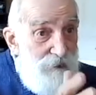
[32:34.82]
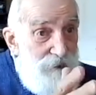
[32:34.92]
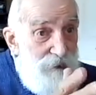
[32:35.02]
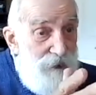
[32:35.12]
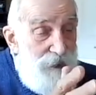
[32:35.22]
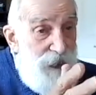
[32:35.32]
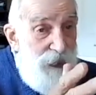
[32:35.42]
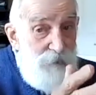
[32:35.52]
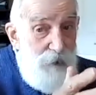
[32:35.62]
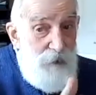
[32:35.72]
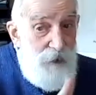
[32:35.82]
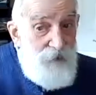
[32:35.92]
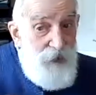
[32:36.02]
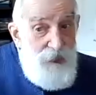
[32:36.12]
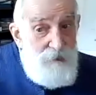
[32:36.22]
and in that moment, I
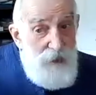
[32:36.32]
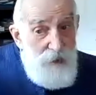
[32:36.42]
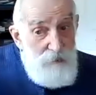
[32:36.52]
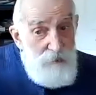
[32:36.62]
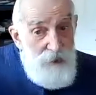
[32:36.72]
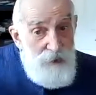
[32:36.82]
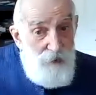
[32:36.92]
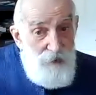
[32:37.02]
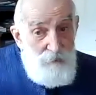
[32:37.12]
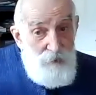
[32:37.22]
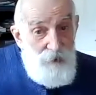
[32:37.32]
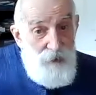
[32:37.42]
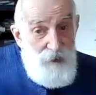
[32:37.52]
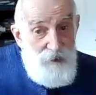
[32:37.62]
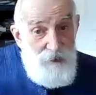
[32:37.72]
forget about all these horrible
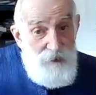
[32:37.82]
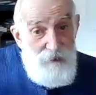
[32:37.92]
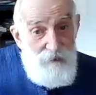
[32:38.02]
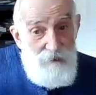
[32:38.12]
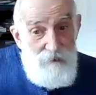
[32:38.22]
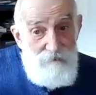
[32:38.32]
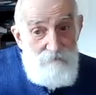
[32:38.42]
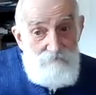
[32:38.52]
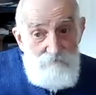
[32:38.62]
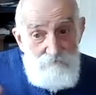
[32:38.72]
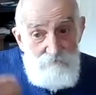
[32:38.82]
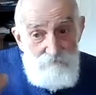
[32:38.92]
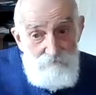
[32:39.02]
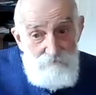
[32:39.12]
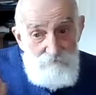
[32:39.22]
things. They just
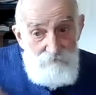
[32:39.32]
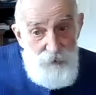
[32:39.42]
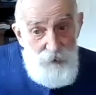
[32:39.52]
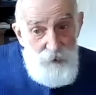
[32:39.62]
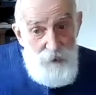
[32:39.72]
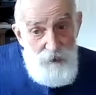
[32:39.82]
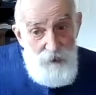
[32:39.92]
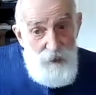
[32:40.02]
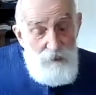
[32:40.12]
disappear like